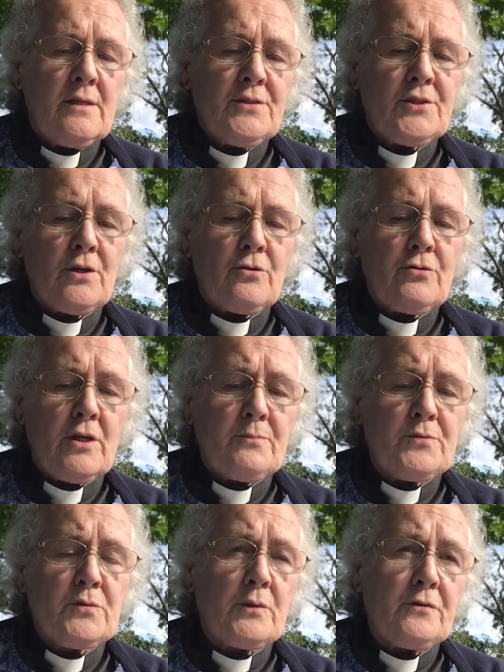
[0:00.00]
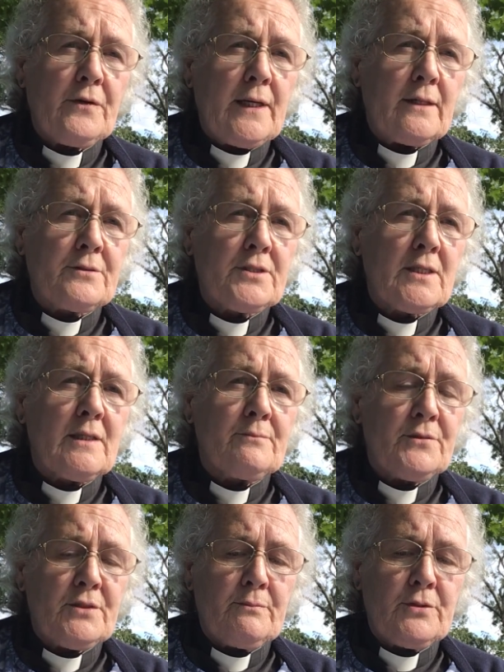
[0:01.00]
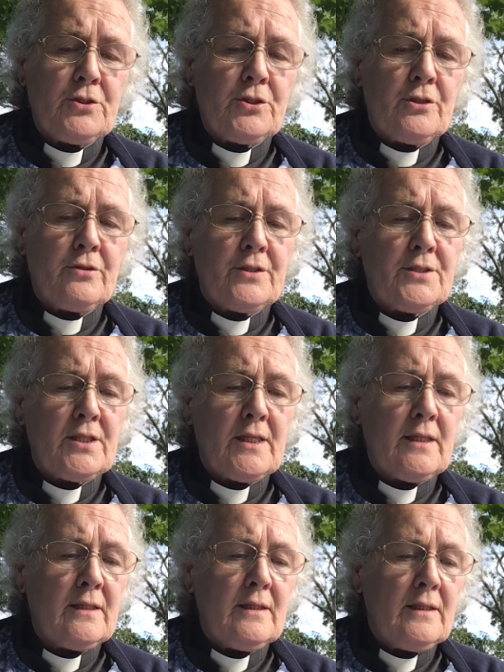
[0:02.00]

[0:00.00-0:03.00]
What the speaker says: so crops would fail to come to maturity,